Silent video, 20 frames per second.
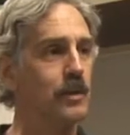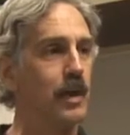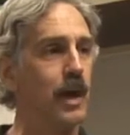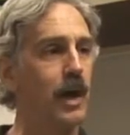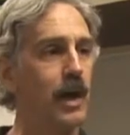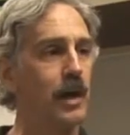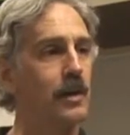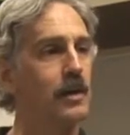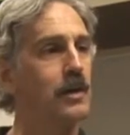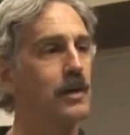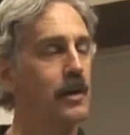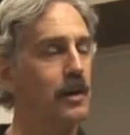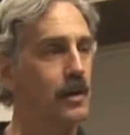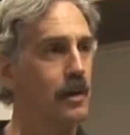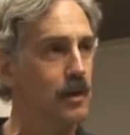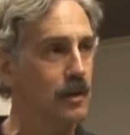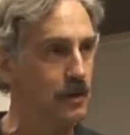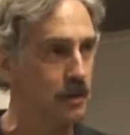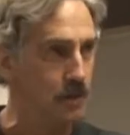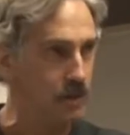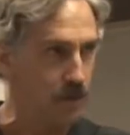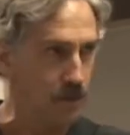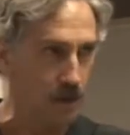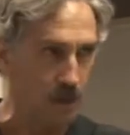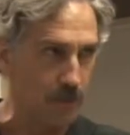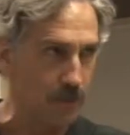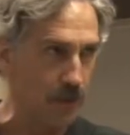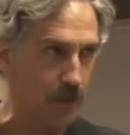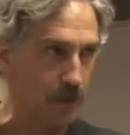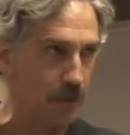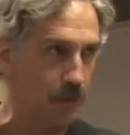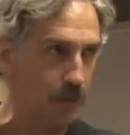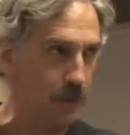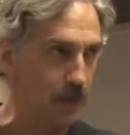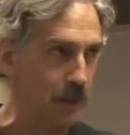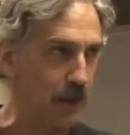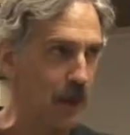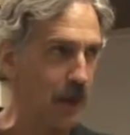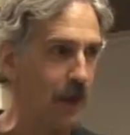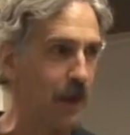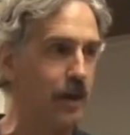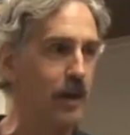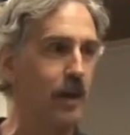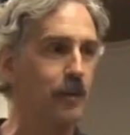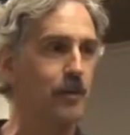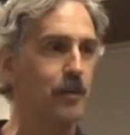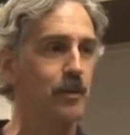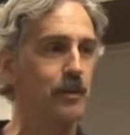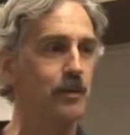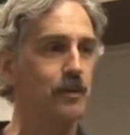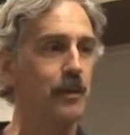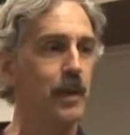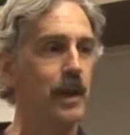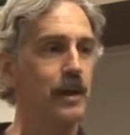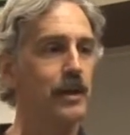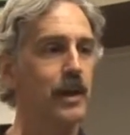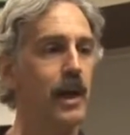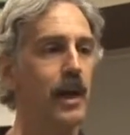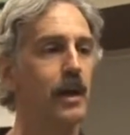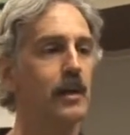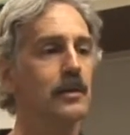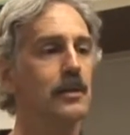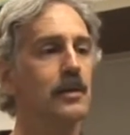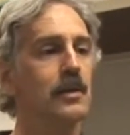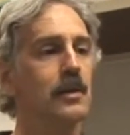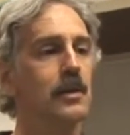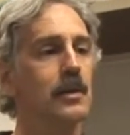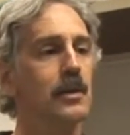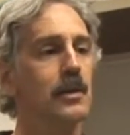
design, shoved in a different can after it's flattened out.